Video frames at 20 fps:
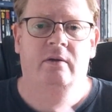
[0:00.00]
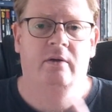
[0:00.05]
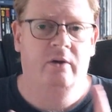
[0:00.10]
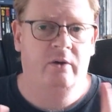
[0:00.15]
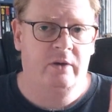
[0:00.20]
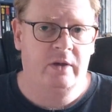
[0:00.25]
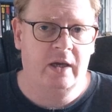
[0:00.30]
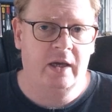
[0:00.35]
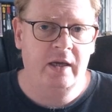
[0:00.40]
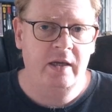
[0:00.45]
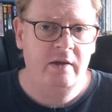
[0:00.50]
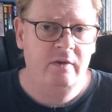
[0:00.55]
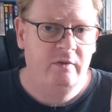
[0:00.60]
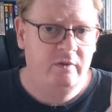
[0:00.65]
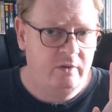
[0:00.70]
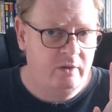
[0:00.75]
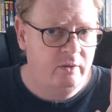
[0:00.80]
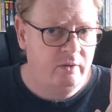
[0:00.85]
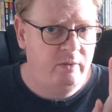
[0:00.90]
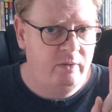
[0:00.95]
Okay,
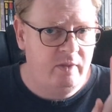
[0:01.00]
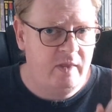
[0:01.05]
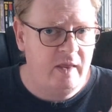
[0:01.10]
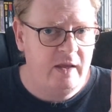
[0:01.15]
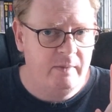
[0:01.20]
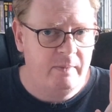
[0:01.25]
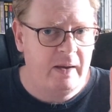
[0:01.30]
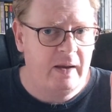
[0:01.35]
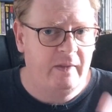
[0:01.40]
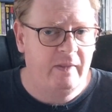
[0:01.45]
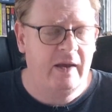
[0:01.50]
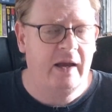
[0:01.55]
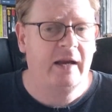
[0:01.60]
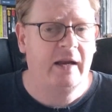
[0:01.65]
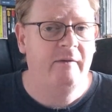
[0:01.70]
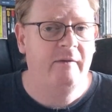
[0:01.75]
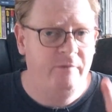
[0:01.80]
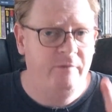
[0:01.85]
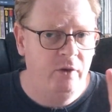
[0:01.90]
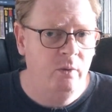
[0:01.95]
so think about
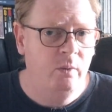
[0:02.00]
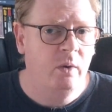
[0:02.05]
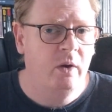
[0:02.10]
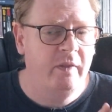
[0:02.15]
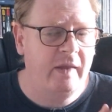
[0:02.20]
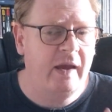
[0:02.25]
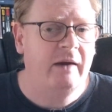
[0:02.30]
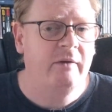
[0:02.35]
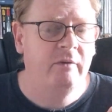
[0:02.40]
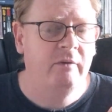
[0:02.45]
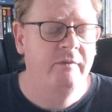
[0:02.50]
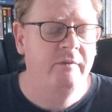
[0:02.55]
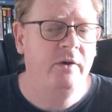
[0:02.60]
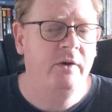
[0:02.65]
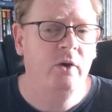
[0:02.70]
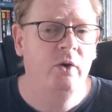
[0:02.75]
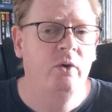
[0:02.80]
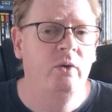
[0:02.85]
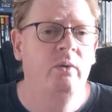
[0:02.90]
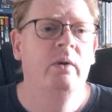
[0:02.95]
that. If you want that
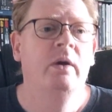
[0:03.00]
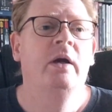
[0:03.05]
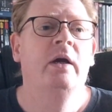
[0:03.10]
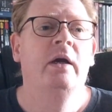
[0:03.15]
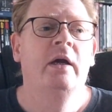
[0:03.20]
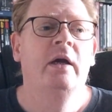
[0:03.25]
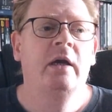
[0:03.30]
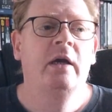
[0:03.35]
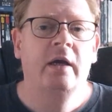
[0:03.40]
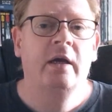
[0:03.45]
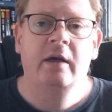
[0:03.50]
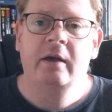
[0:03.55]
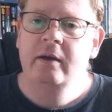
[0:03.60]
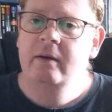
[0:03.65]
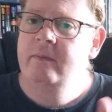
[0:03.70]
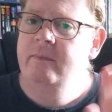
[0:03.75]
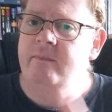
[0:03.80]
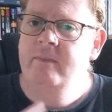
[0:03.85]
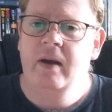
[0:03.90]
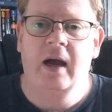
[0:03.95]
review,
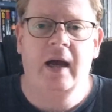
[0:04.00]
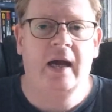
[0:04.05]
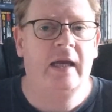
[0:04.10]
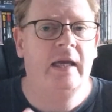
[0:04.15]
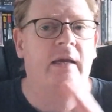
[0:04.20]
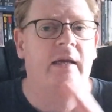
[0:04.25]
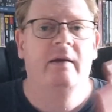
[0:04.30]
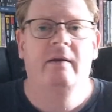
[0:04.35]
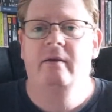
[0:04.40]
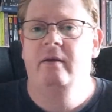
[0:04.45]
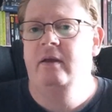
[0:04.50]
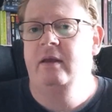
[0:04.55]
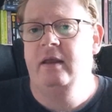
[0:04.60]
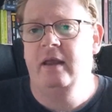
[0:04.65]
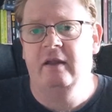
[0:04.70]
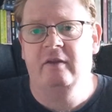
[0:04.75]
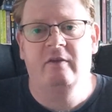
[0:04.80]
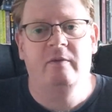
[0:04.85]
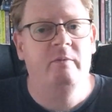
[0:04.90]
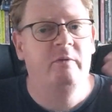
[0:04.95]
hey,
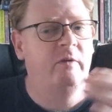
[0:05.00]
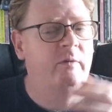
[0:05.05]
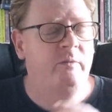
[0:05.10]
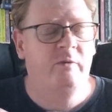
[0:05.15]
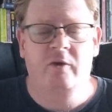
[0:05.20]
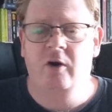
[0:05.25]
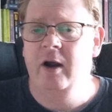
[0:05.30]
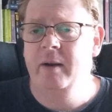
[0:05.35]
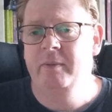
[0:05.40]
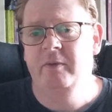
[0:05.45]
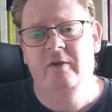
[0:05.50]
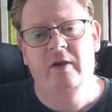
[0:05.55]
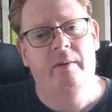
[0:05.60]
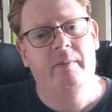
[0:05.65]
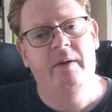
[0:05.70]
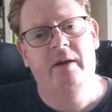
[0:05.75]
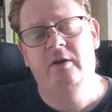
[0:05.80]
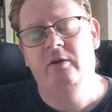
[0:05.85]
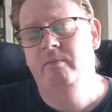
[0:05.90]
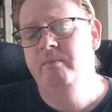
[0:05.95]
get some subscribers
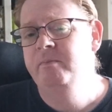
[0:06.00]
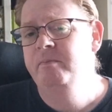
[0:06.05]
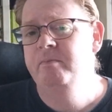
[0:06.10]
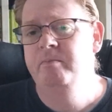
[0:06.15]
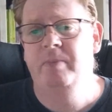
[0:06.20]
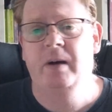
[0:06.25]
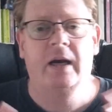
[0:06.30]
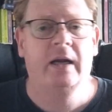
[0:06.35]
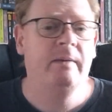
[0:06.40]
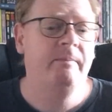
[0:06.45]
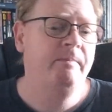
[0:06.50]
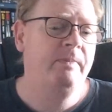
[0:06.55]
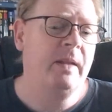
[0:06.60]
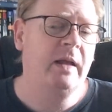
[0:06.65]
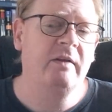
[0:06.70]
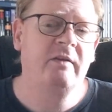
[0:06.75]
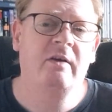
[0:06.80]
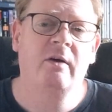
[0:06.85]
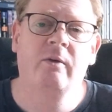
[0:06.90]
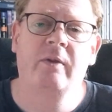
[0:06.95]
coming in. But
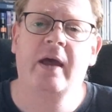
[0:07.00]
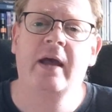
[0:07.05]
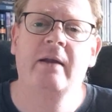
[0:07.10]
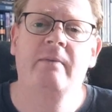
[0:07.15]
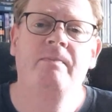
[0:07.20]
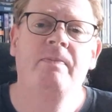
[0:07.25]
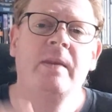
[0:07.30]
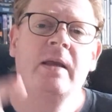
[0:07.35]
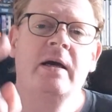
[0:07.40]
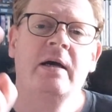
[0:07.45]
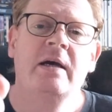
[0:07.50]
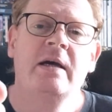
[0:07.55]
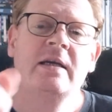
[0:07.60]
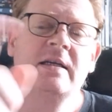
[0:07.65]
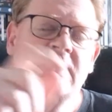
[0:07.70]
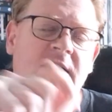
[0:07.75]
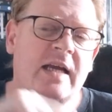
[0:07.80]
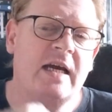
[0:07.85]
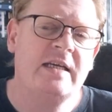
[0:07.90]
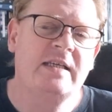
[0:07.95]
until then,
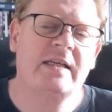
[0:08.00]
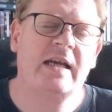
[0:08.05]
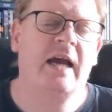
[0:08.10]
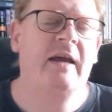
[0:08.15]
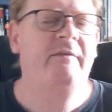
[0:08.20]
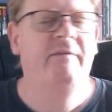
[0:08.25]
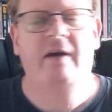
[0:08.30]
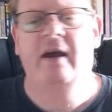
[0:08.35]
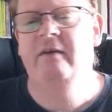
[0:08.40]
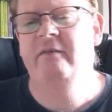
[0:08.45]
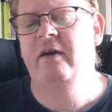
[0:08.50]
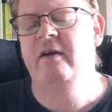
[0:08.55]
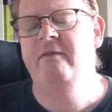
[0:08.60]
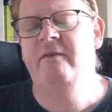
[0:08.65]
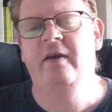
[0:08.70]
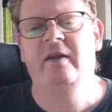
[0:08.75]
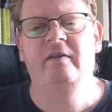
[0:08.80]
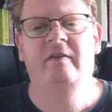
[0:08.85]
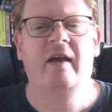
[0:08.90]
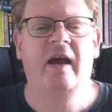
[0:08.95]
stay safe, have a
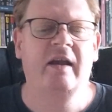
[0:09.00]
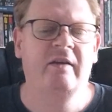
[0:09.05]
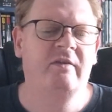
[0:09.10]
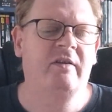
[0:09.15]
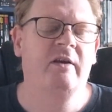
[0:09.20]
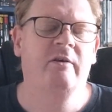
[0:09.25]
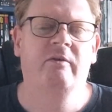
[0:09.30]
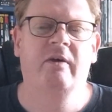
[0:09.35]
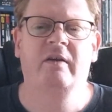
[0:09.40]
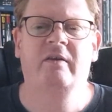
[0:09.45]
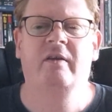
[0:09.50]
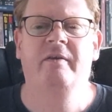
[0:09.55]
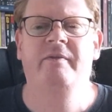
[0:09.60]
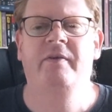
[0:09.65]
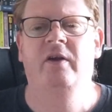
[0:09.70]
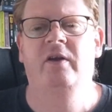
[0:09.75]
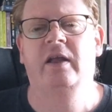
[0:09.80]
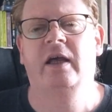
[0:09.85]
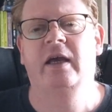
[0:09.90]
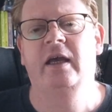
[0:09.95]
fantastic rest of
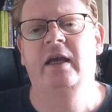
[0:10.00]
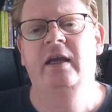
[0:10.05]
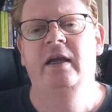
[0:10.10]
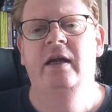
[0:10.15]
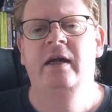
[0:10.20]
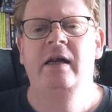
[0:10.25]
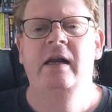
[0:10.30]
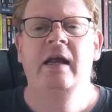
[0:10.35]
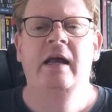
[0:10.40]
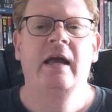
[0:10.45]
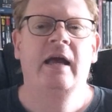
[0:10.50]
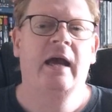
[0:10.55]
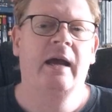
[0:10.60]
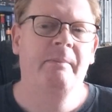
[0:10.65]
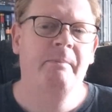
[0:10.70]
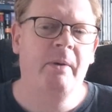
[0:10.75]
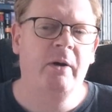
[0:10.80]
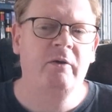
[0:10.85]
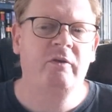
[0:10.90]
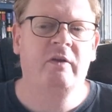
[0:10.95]
your day,
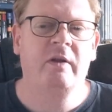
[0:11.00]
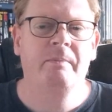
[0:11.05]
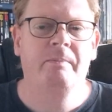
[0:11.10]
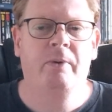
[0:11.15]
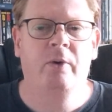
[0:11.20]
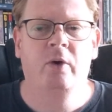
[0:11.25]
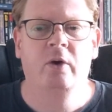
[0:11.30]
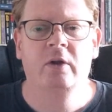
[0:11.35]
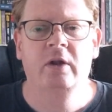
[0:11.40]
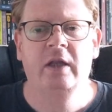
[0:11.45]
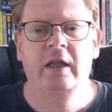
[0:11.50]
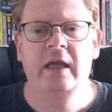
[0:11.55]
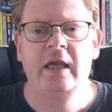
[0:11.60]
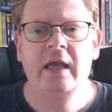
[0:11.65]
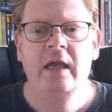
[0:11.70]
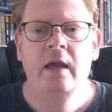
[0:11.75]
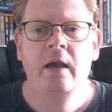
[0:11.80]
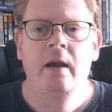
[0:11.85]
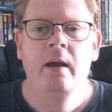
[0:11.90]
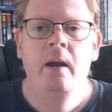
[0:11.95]
and most
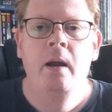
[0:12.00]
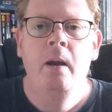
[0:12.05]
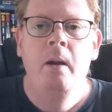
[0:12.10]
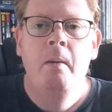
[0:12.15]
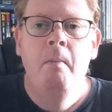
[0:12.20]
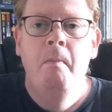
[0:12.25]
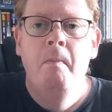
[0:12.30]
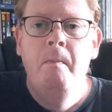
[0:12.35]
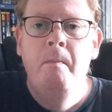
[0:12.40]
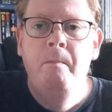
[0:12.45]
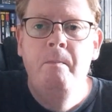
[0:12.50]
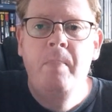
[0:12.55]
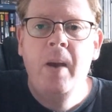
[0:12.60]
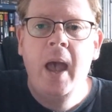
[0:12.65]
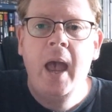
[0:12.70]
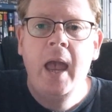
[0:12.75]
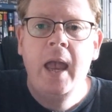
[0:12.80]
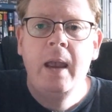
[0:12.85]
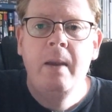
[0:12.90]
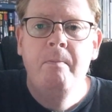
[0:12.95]
importantly,
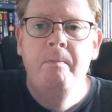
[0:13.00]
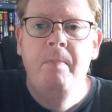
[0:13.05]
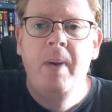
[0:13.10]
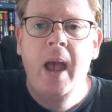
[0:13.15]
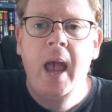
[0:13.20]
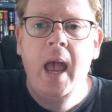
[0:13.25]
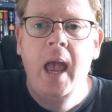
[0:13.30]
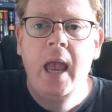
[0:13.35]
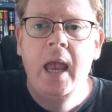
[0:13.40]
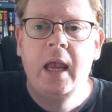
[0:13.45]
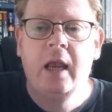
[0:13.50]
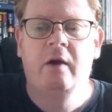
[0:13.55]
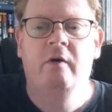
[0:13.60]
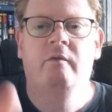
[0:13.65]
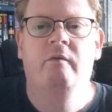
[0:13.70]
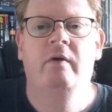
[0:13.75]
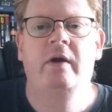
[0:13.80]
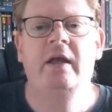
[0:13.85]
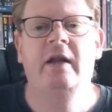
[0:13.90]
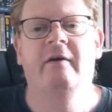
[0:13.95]
bing, bing,
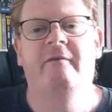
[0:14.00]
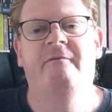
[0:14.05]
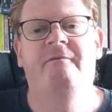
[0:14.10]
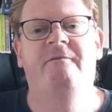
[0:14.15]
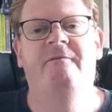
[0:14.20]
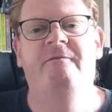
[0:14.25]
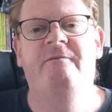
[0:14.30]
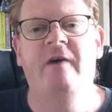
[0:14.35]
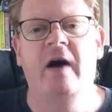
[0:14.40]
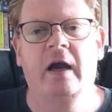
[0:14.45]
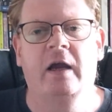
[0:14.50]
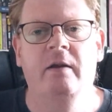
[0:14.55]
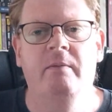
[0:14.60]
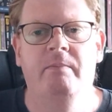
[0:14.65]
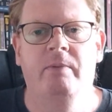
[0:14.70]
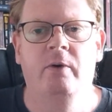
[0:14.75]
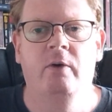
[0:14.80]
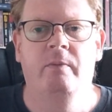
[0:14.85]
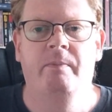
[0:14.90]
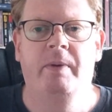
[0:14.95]
read a fucking book,